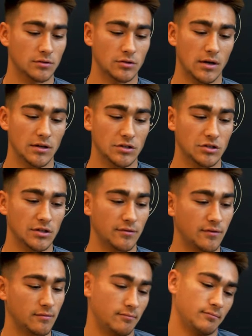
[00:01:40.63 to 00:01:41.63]
Try gotcha. and
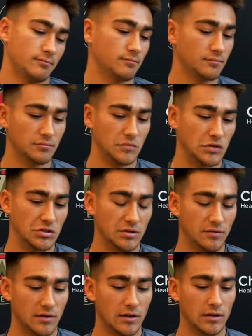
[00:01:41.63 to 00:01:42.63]
shift
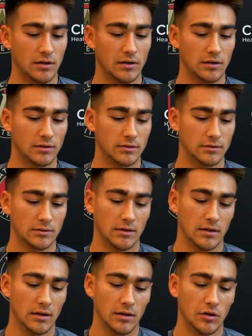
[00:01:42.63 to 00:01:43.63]
shift uh,
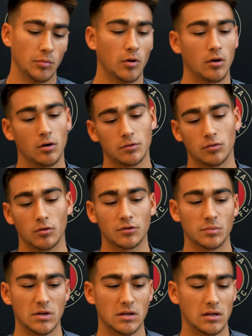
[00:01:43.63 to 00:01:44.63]
the ball
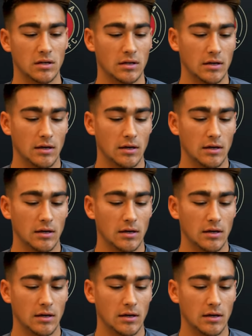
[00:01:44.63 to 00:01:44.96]
towards me.